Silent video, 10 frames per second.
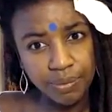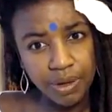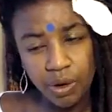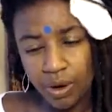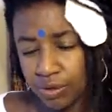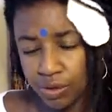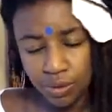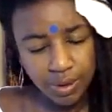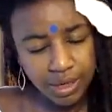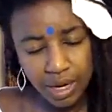I don't have to do
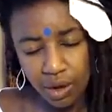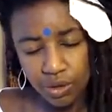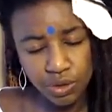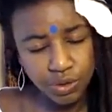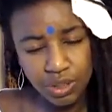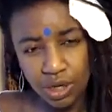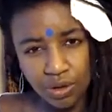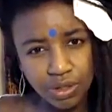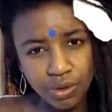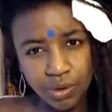it right now. It's too scary
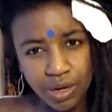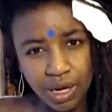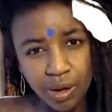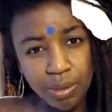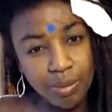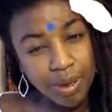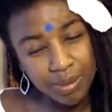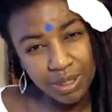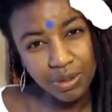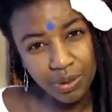to do it right now, but
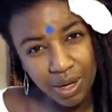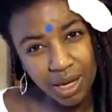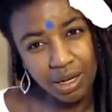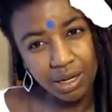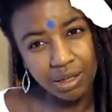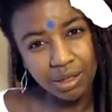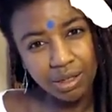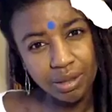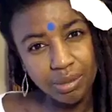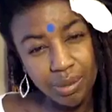maybe it's okay.
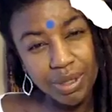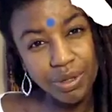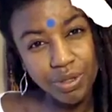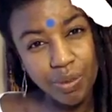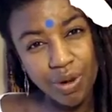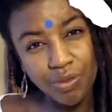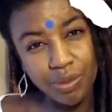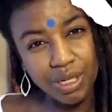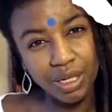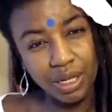Maybe there's a way for
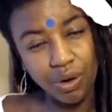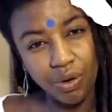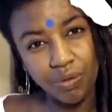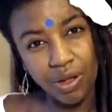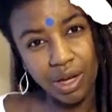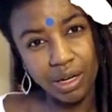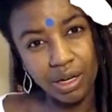me to let go of that.